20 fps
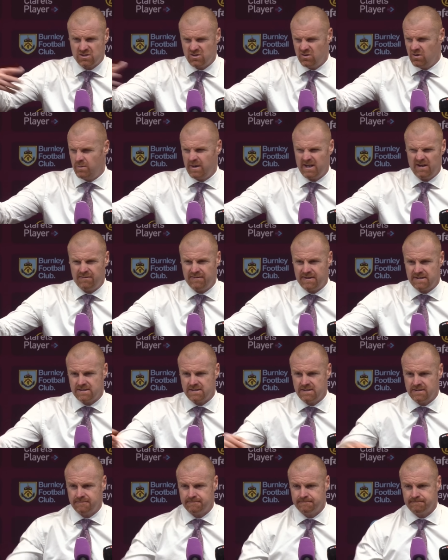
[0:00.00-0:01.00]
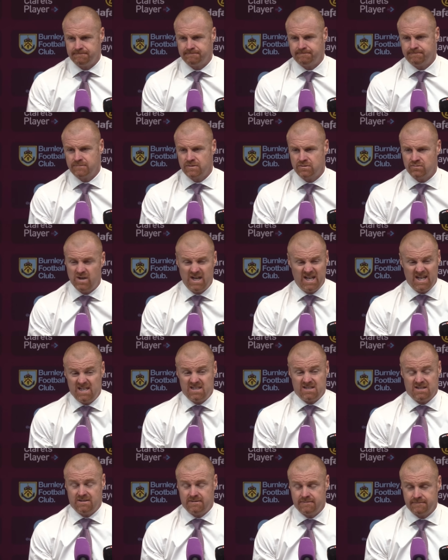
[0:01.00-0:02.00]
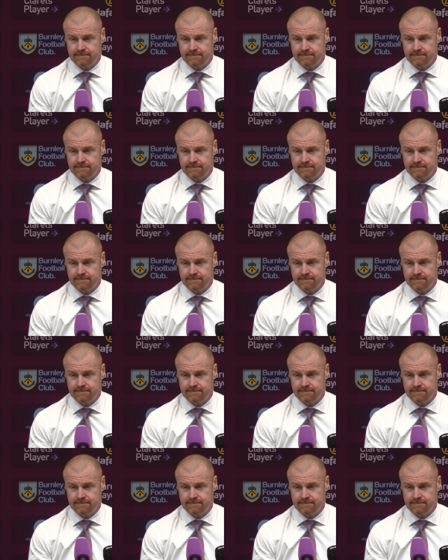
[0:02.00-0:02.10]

score when you fancy. It's really easy.